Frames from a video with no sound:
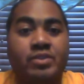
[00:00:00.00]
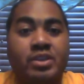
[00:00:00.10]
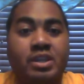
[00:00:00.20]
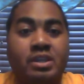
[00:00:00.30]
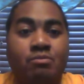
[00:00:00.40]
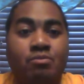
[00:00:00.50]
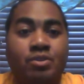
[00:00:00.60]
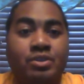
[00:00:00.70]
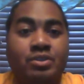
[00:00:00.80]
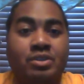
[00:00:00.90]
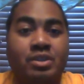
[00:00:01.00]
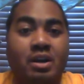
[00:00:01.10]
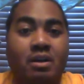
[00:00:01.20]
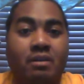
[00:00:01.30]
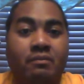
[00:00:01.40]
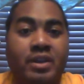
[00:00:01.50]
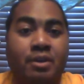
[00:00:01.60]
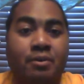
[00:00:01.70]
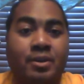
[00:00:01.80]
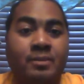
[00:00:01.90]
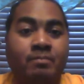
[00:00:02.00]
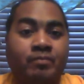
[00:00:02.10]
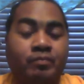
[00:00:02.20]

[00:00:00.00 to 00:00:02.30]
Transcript: he was very